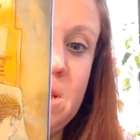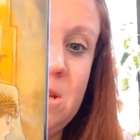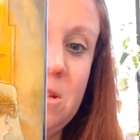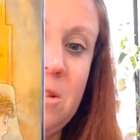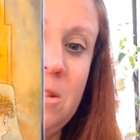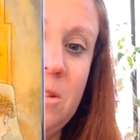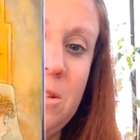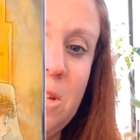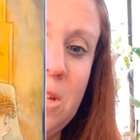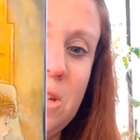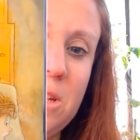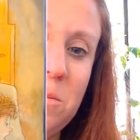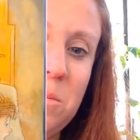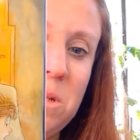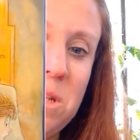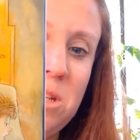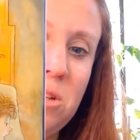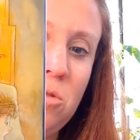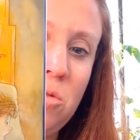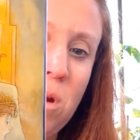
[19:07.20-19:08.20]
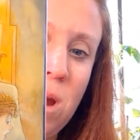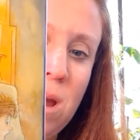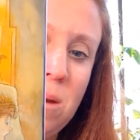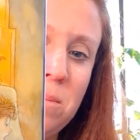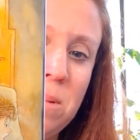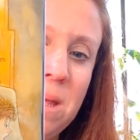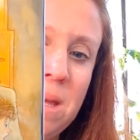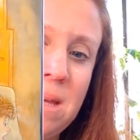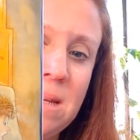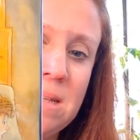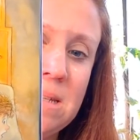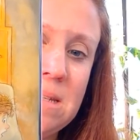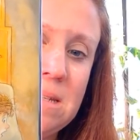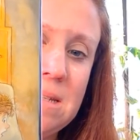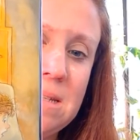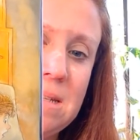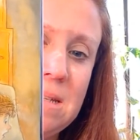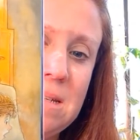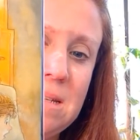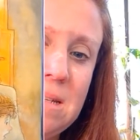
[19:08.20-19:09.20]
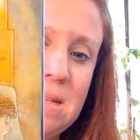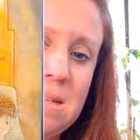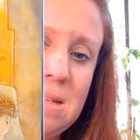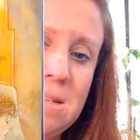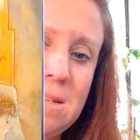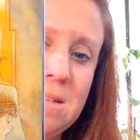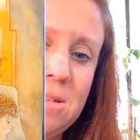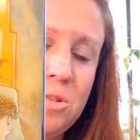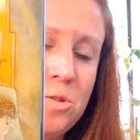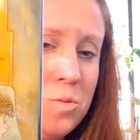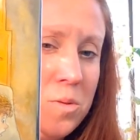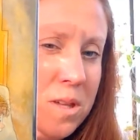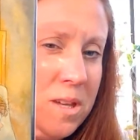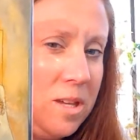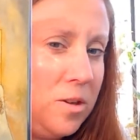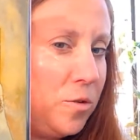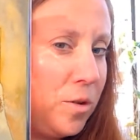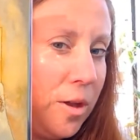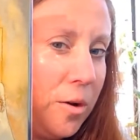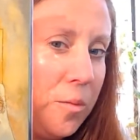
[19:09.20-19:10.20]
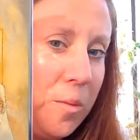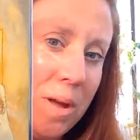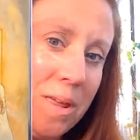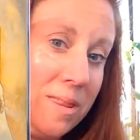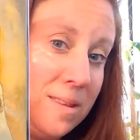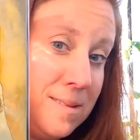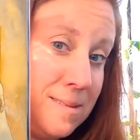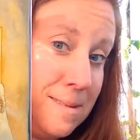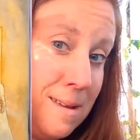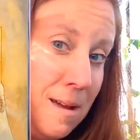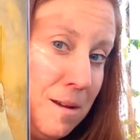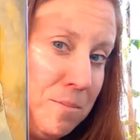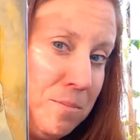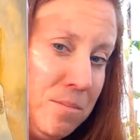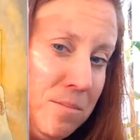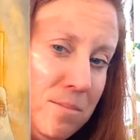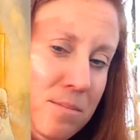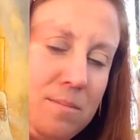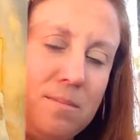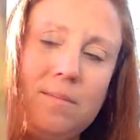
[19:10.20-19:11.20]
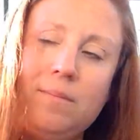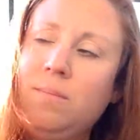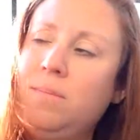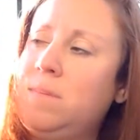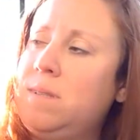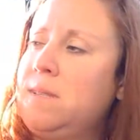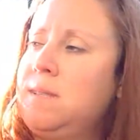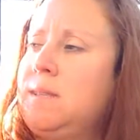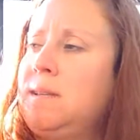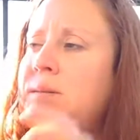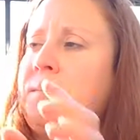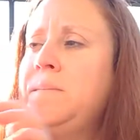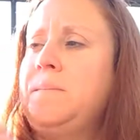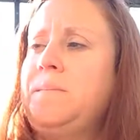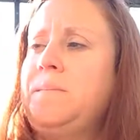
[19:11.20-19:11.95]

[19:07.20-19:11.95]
Look at him, he grabbed that. Do you think he'll get away this time? Let's see.